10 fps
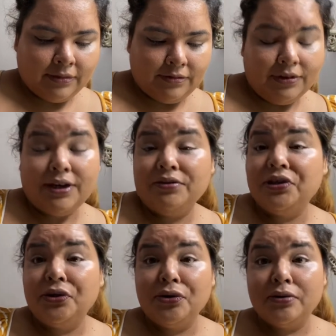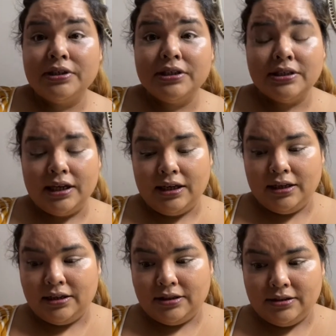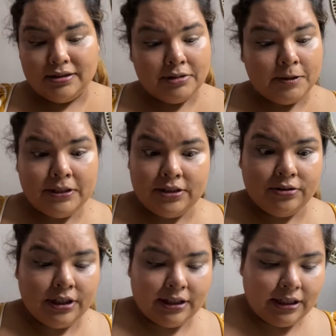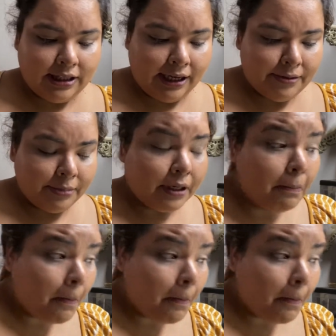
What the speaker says: When I really don't know what to say, because sometimes I do get like that. But